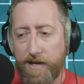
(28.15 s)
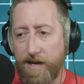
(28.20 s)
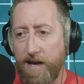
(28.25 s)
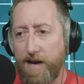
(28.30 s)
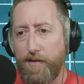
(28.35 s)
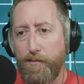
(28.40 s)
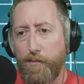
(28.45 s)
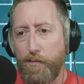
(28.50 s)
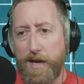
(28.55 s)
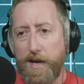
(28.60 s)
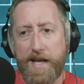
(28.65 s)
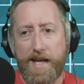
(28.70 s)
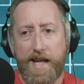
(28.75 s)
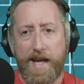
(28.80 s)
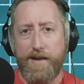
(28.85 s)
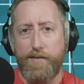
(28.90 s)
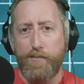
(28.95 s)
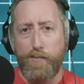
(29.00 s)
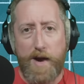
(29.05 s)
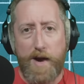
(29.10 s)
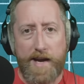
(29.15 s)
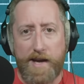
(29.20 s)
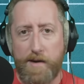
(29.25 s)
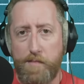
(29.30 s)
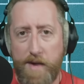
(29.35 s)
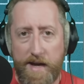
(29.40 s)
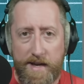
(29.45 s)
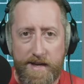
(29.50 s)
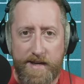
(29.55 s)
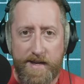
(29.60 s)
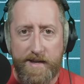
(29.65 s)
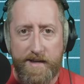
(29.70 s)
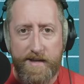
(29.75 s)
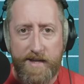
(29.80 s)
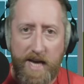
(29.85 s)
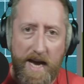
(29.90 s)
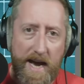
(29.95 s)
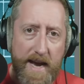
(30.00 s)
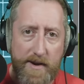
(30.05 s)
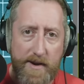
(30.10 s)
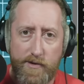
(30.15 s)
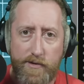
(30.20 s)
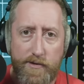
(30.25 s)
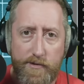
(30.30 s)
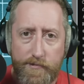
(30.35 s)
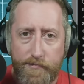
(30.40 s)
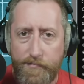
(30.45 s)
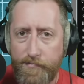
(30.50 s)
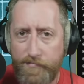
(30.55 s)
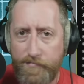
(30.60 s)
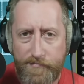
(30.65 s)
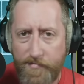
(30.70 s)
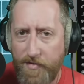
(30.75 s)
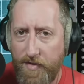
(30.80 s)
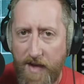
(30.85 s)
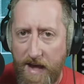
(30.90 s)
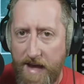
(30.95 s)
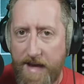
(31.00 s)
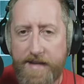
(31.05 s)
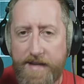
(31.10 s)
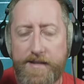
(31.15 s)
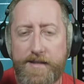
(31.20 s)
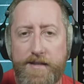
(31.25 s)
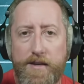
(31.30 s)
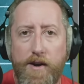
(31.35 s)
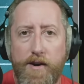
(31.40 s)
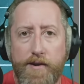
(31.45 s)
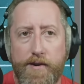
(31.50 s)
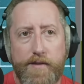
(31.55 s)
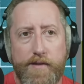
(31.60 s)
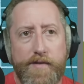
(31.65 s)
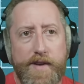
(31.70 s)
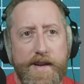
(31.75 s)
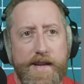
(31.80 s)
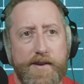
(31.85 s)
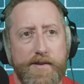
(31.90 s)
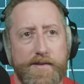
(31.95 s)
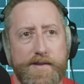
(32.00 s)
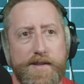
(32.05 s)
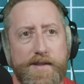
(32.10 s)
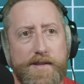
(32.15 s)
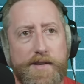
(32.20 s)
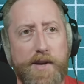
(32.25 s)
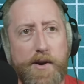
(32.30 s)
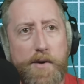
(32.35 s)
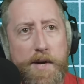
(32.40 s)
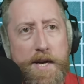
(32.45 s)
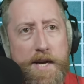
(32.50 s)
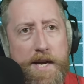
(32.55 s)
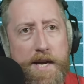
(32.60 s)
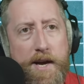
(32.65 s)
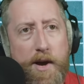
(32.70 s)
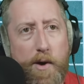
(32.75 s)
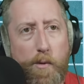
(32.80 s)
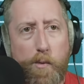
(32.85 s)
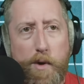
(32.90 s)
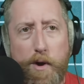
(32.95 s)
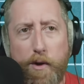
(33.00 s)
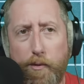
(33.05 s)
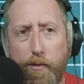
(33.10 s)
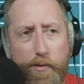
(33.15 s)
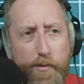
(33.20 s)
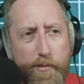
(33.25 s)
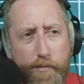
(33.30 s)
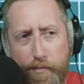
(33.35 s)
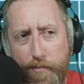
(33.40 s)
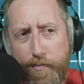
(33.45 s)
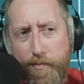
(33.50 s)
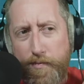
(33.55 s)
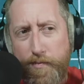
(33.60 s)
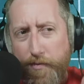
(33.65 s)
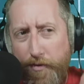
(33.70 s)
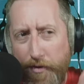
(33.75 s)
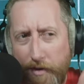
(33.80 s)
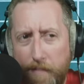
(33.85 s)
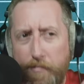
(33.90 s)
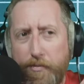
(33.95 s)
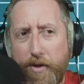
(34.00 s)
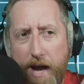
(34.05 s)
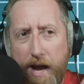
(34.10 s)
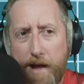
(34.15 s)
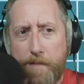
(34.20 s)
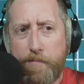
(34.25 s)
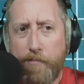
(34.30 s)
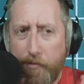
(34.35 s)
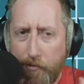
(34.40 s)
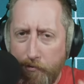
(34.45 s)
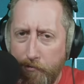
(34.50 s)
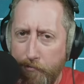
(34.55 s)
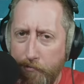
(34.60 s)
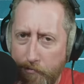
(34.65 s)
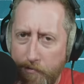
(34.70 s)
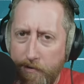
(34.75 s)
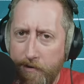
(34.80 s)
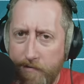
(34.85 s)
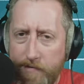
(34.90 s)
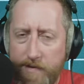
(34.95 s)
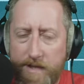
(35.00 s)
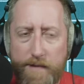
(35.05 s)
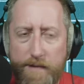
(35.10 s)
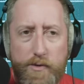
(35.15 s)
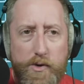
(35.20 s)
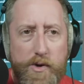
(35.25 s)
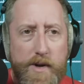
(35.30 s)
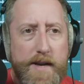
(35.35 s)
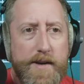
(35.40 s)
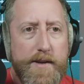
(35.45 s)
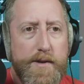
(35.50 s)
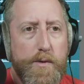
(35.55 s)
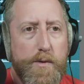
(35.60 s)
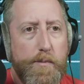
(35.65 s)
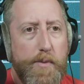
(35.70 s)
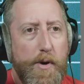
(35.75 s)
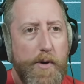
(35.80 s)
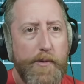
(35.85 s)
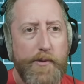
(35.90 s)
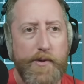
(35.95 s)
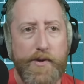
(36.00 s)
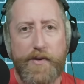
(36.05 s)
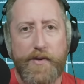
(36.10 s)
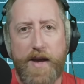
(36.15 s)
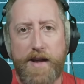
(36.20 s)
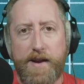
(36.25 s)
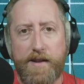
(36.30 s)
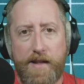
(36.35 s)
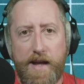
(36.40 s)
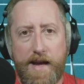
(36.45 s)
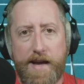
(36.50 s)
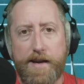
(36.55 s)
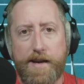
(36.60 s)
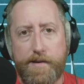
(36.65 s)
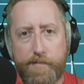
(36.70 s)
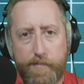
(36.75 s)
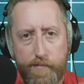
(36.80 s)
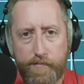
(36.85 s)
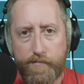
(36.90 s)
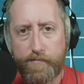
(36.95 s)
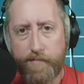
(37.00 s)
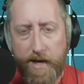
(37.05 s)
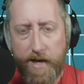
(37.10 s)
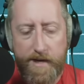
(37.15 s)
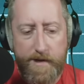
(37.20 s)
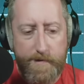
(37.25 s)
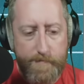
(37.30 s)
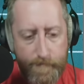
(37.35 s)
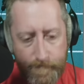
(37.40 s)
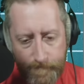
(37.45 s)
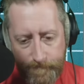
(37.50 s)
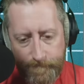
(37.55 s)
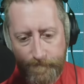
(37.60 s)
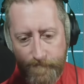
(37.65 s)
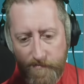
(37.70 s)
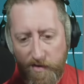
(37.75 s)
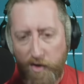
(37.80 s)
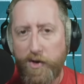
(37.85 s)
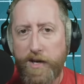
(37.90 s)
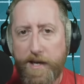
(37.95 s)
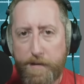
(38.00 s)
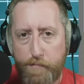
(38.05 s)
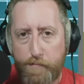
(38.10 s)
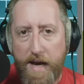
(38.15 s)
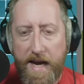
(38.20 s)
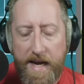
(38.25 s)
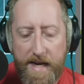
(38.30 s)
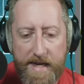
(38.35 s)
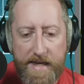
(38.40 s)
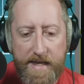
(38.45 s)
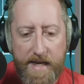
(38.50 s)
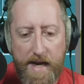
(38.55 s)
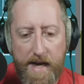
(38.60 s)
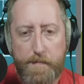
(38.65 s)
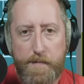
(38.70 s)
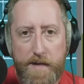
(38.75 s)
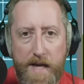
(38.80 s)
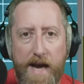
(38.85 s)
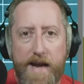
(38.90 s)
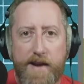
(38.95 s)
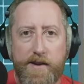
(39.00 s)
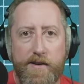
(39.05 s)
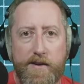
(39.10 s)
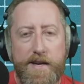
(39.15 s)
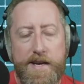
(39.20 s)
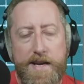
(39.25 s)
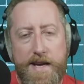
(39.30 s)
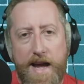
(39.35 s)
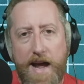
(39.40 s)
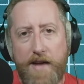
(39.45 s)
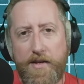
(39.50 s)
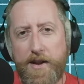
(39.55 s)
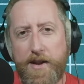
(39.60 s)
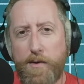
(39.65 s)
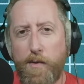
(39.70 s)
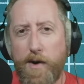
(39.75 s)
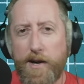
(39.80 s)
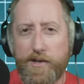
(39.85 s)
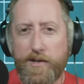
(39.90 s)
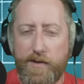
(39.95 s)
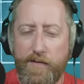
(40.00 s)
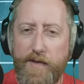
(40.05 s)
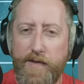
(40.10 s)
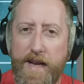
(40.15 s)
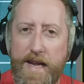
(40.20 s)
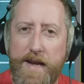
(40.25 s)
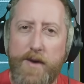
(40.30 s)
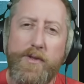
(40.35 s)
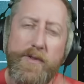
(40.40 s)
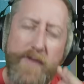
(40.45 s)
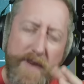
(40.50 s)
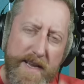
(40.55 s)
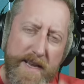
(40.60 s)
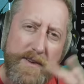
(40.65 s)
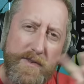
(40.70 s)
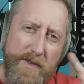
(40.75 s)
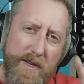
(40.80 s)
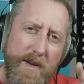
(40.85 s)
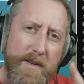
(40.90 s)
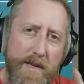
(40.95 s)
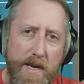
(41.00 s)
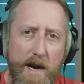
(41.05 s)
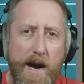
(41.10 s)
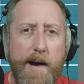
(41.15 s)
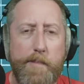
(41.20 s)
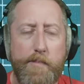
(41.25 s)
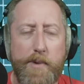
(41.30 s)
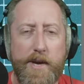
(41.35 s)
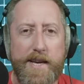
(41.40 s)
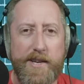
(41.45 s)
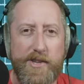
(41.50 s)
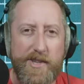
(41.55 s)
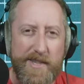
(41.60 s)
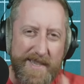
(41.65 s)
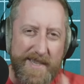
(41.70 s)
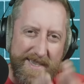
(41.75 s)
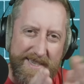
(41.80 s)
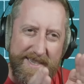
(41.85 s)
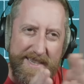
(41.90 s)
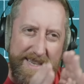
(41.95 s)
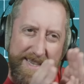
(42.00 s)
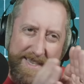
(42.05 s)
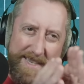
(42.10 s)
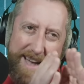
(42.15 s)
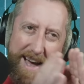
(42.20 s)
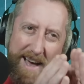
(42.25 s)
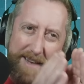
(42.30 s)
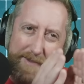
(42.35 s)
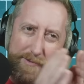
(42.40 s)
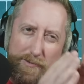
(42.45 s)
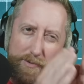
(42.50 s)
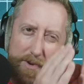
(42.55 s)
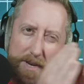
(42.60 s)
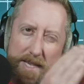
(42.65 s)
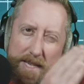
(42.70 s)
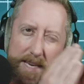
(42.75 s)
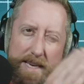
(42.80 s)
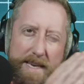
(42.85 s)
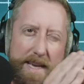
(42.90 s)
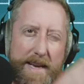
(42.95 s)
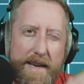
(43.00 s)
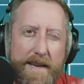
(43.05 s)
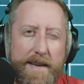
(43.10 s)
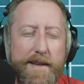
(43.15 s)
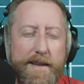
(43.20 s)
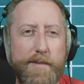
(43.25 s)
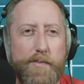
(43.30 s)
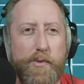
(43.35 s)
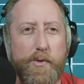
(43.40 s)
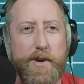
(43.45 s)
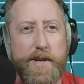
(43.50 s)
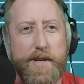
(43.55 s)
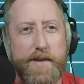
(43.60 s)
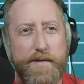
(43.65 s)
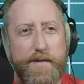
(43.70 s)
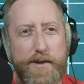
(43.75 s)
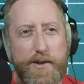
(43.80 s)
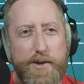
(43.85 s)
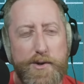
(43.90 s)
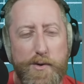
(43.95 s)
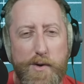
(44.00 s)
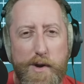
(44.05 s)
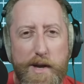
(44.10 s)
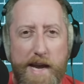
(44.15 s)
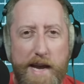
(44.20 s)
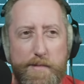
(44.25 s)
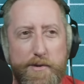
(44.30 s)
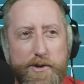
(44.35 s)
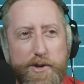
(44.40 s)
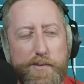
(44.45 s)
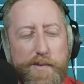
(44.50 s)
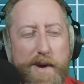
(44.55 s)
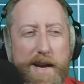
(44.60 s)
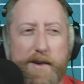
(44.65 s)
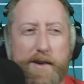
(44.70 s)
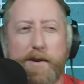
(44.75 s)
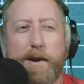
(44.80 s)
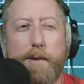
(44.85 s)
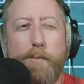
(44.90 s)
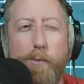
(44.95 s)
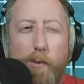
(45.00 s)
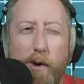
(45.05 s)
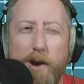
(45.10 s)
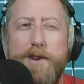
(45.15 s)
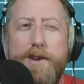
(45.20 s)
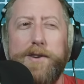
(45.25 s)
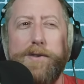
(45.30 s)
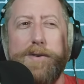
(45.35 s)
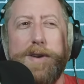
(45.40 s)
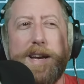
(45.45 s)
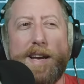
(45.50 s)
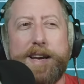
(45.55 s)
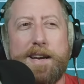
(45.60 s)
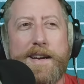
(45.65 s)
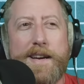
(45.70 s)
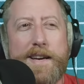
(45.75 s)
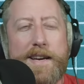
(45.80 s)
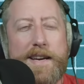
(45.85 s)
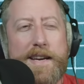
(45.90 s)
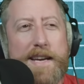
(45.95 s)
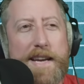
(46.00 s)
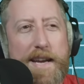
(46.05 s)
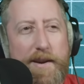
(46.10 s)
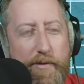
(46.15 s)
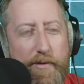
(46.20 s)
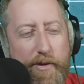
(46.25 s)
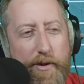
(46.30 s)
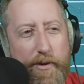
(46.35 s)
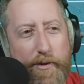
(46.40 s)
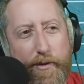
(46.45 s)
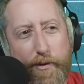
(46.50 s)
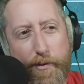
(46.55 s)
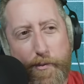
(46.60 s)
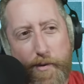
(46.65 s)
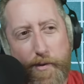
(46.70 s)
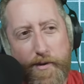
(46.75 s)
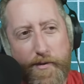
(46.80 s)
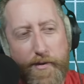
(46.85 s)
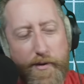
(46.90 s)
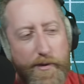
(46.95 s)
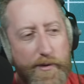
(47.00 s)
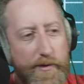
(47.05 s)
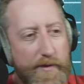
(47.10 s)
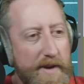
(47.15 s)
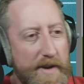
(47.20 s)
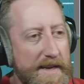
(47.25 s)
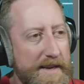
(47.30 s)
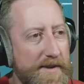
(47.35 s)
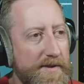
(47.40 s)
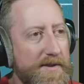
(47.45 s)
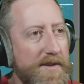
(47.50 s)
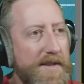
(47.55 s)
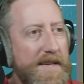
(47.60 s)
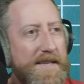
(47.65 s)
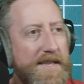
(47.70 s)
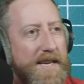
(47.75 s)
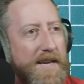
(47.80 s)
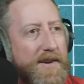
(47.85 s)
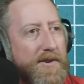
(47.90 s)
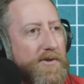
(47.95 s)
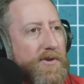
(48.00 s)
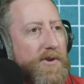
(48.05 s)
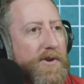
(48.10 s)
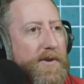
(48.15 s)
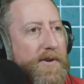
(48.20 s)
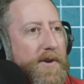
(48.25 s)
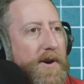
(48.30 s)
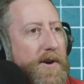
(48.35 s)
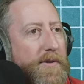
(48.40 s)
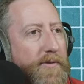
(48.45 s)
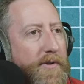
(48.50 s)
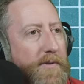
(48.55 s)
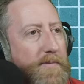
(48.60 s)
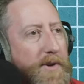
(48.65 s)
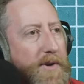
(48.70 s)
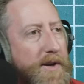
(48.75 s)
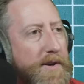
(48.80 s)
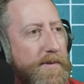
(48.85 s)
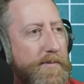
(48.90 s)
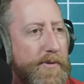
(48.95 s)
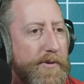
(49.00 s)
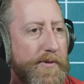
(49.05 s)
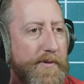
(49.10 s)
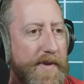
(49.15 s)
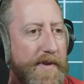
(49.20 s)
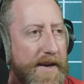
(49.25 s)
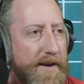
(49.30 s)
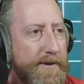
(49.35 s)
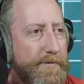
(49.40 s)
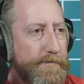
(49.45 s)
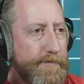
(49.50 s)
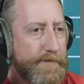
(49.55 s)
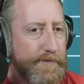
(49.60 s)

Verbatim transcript: Yeah, we get recommended title things on our videos, and so we'll sometimes, you know, some creators will post these kind of like kind of clickbaity type title, and then you watch the video and the video is on topic. It's just it's it's not really getting to the point of destroying amateur radio, and I'm wondering if this is one of those videos. So let's take a look uh, from GruntProof here.